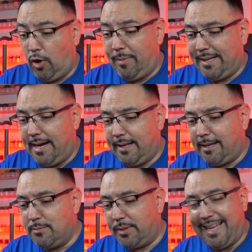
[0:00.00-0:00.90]
Oh my God, he
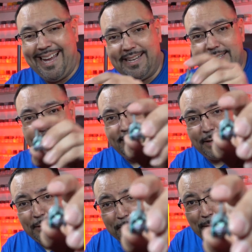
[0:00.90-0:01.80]
comes with the head inside
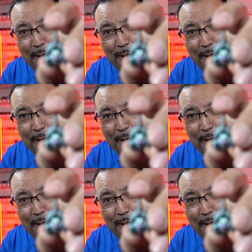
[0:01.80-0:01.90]
here.